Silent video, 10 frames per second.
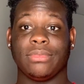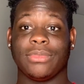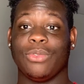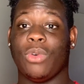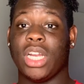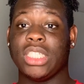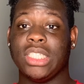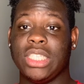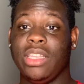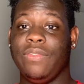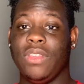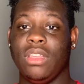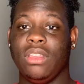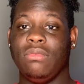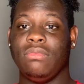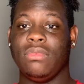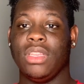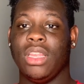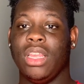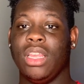watching TV.
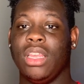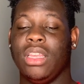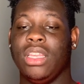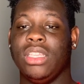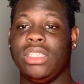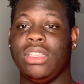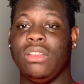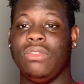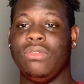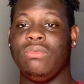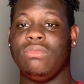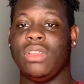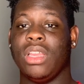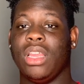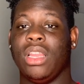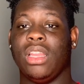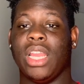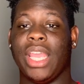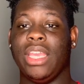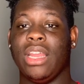He's still
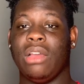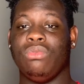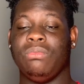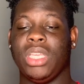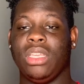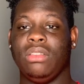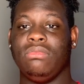laid up with me.